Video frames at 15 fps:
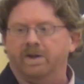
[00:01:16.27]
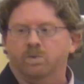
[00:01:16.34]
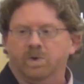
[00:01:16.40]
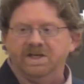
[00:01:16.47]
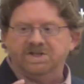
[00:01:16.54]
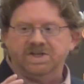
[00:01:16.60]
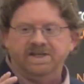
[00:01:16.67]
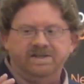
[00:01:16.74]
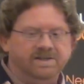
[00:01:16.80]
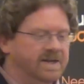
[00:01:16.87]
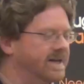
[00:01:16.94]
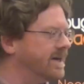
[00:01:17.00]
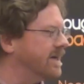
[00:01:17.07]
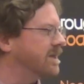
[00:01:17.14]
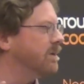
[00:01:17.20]
in which he's
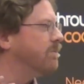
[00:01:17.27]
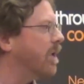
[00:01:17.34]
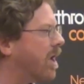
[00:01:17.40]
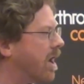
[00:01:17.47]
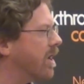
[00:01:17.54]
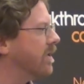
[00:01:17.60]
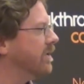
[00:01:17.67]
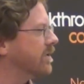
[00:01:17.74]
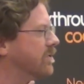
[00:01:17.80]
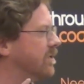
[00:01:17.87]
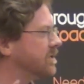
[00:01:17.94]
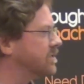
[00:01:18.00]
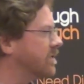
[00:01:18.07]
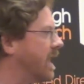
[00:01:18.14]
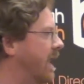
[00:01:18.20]
sitting at the bar, and of
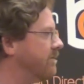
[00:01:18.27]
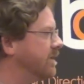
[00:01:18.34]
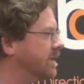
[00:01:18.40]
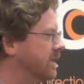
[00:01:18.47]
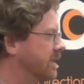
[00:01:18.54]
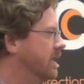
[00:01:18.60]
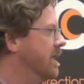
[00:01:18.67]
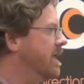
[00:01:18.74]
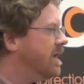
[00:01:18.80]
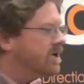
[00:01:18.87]
course they're having a